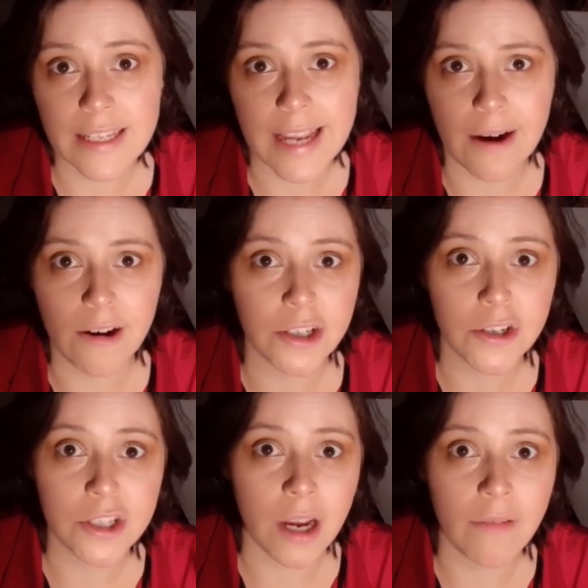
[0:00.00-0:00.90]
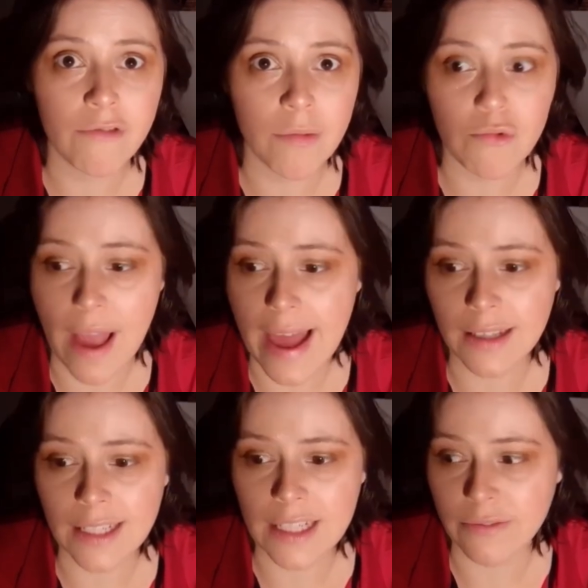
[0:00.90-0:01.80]
These characters come from
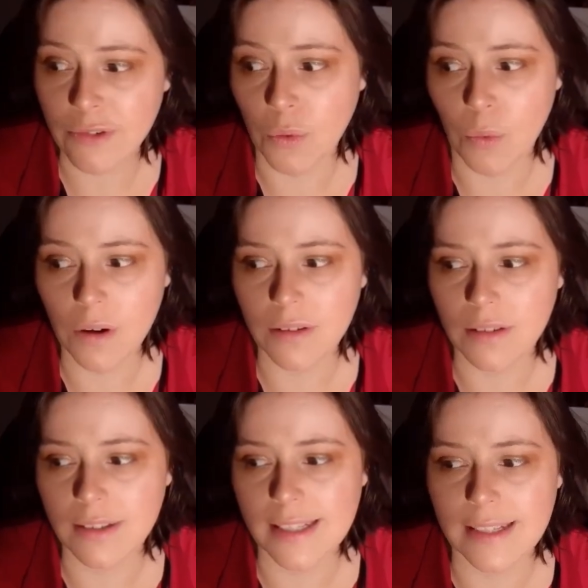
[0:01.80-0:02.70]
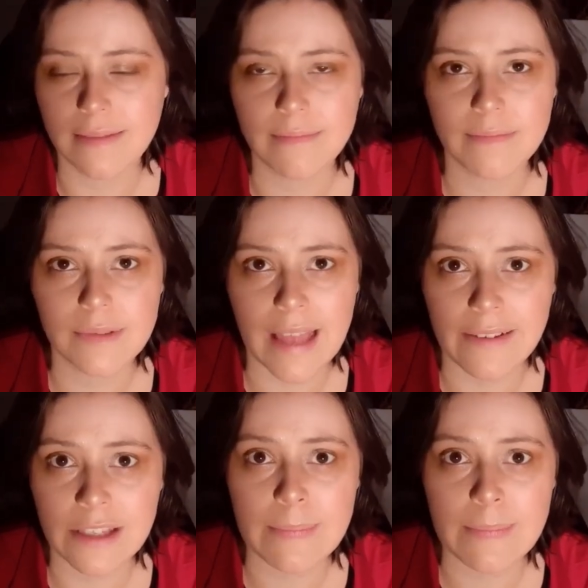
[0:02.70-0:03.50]
radically different worlds and